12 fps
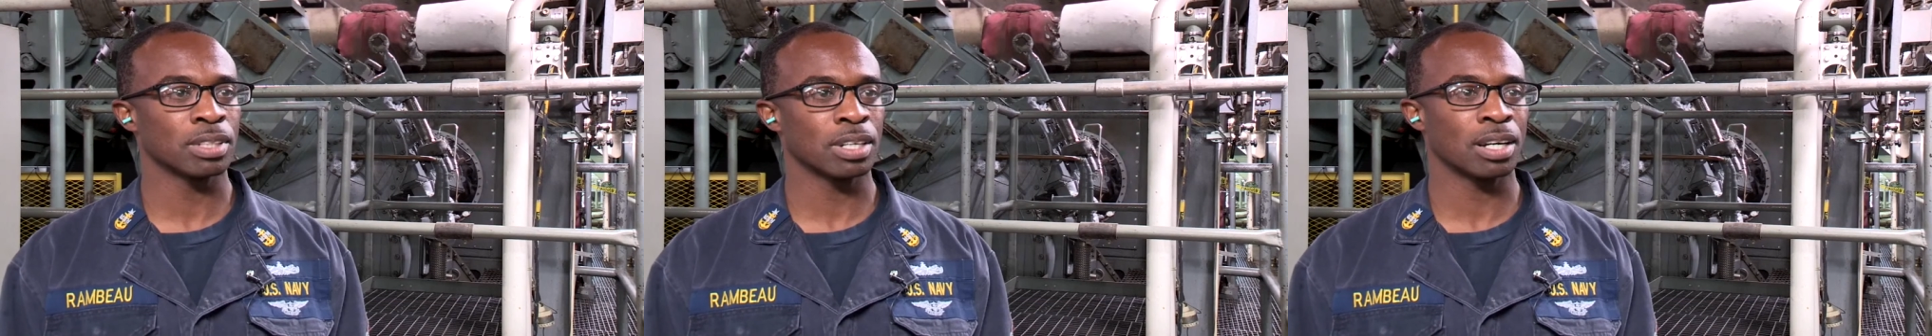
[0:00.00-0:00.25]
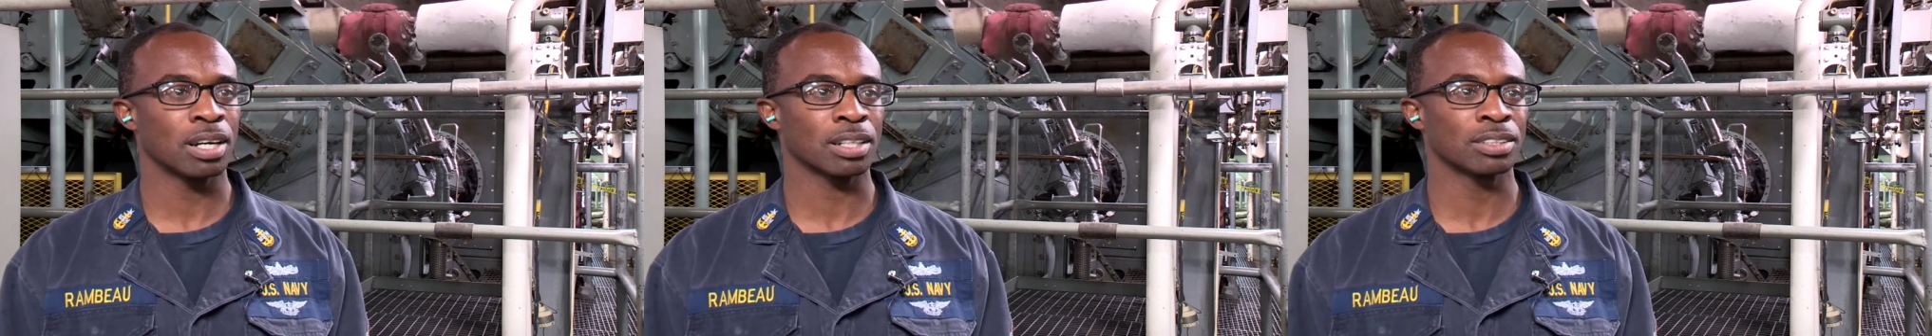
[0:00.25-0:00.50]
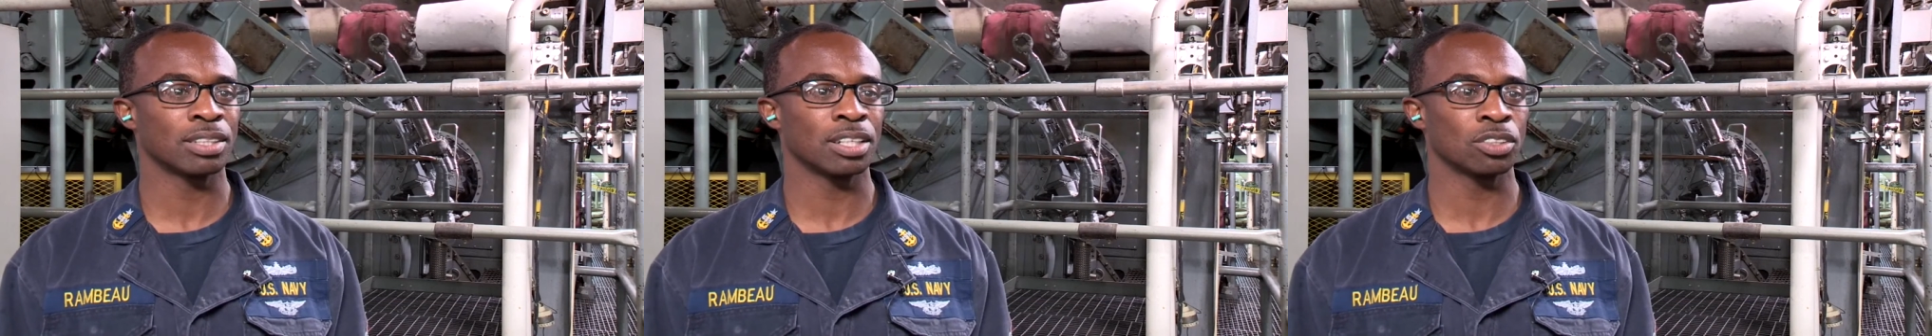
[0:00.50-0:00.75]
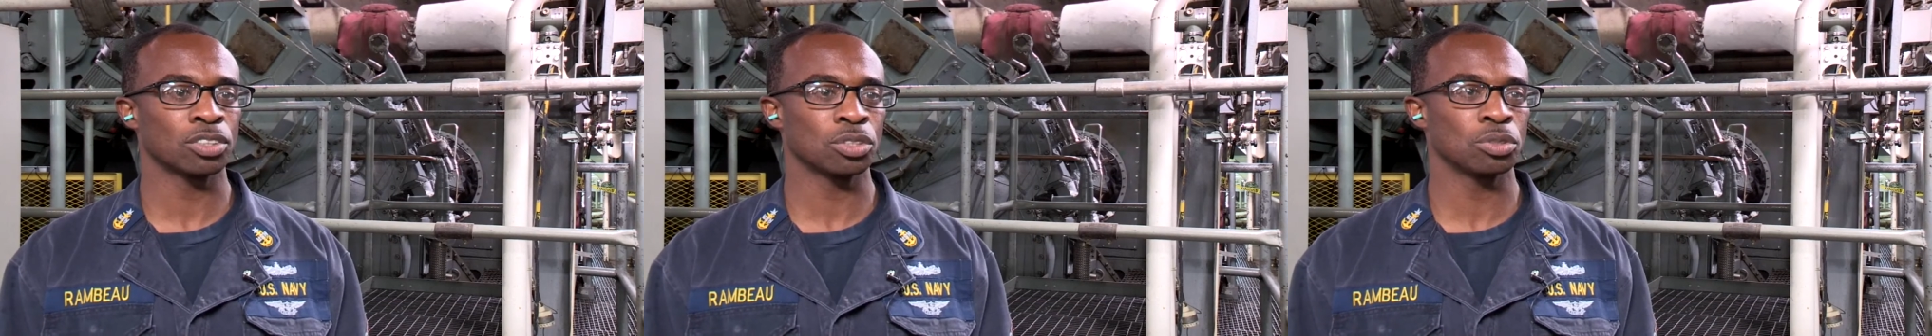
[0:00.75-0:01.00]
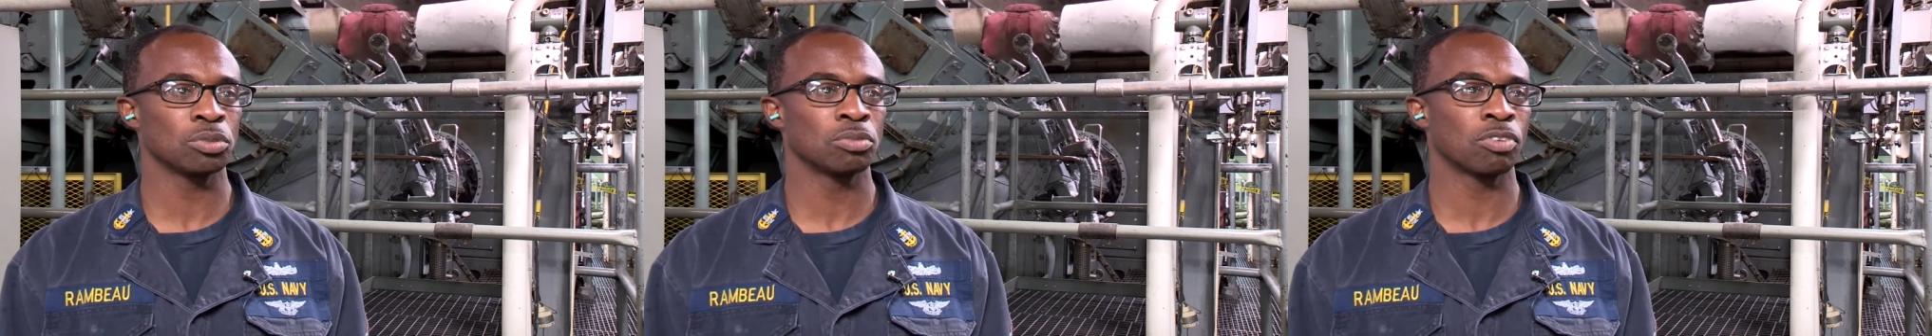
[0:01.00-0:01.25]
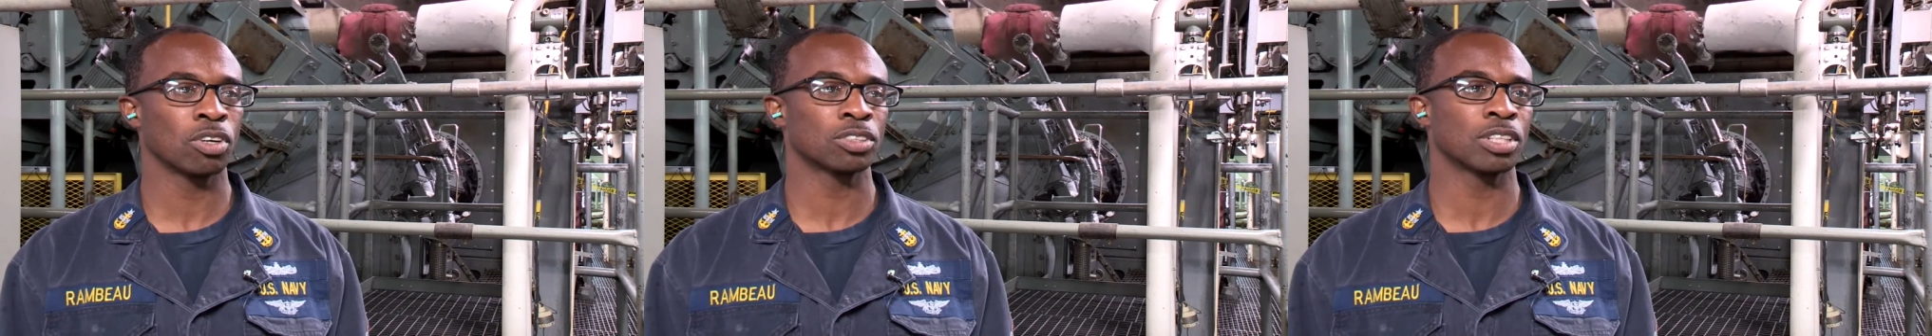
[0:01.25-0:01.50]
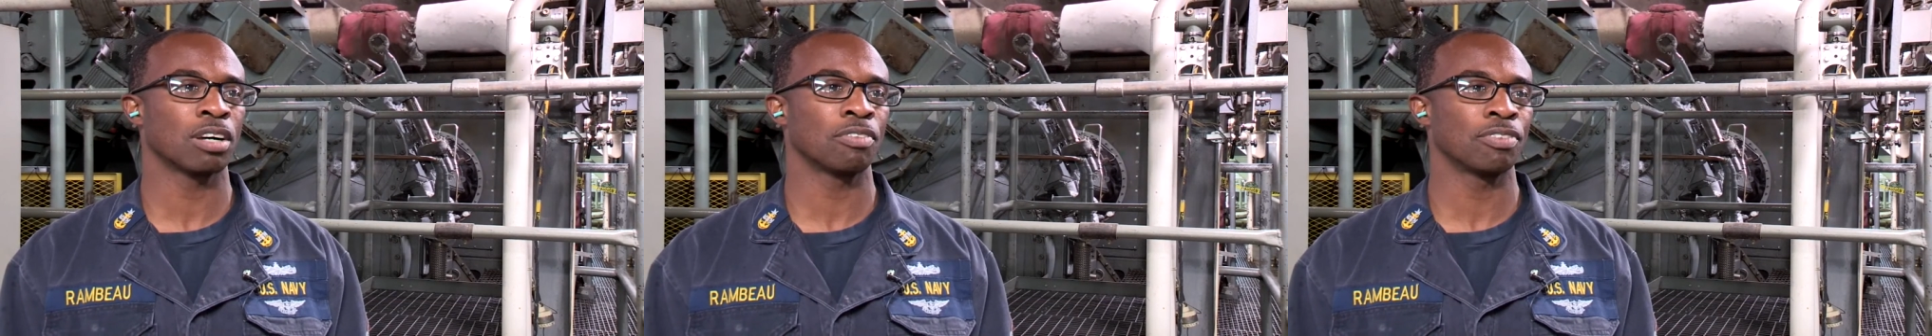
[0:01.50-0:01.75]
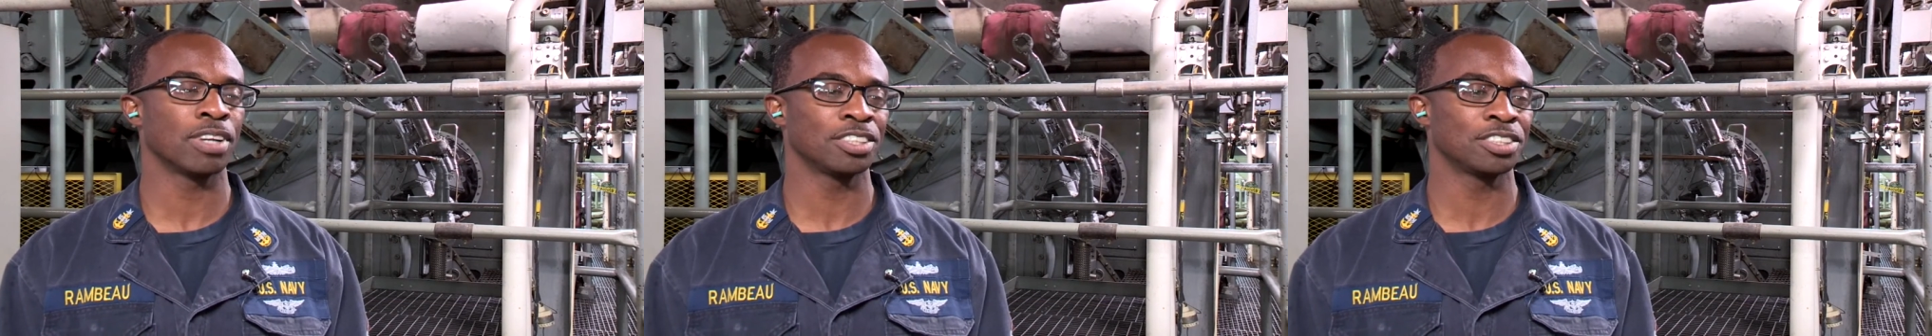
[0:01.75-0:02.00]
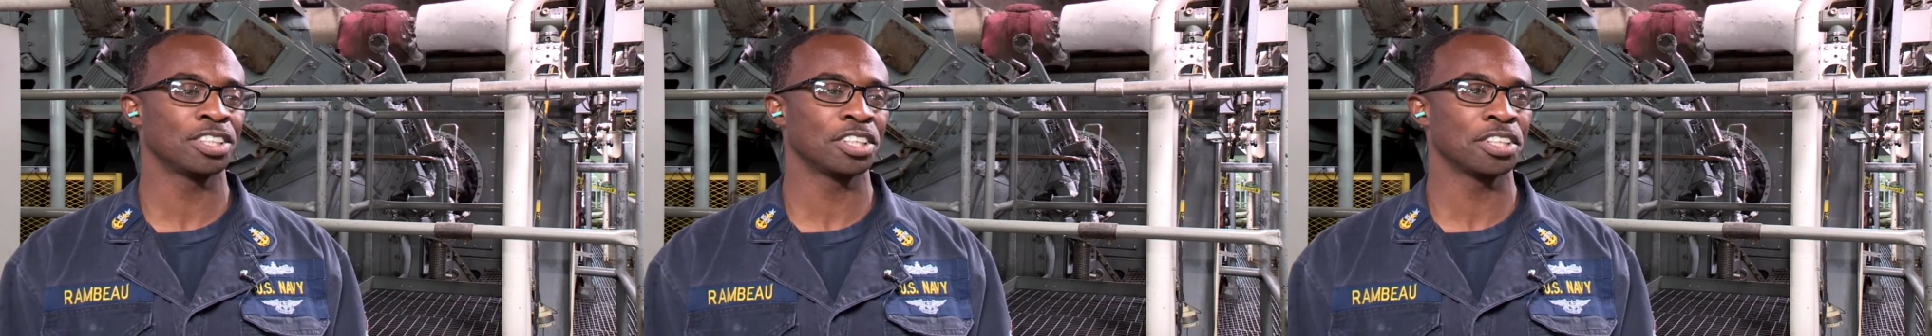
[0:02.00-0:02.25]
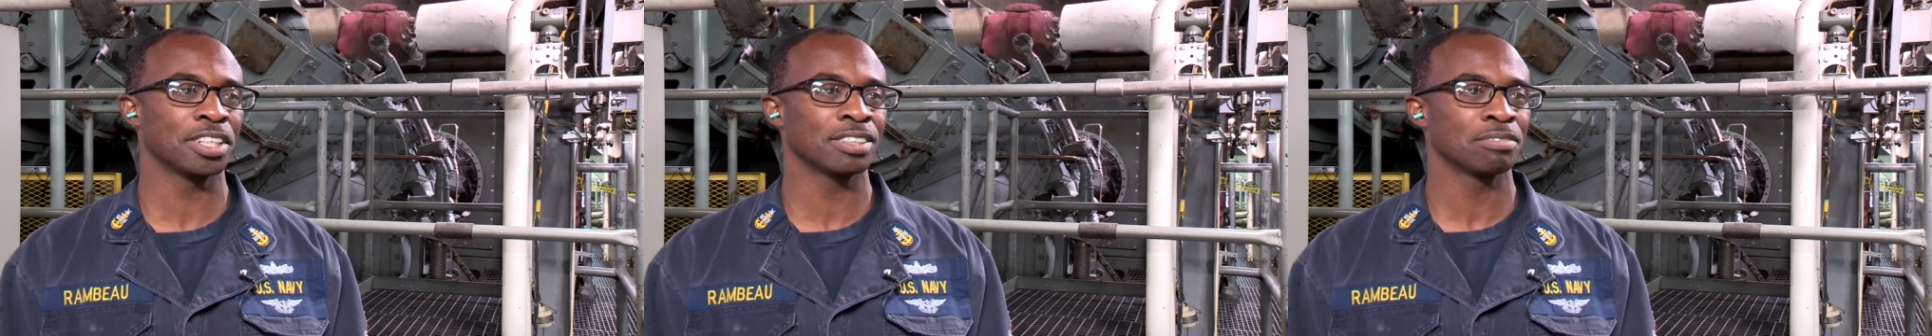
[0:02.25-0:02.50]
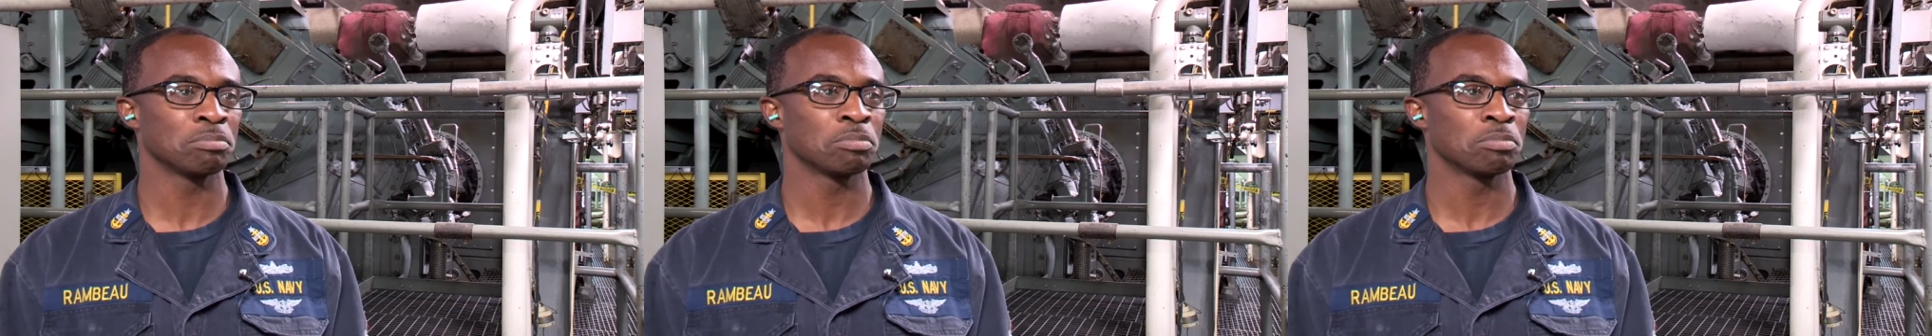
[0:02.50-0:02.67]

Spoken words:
can tell us to, first off, engineering,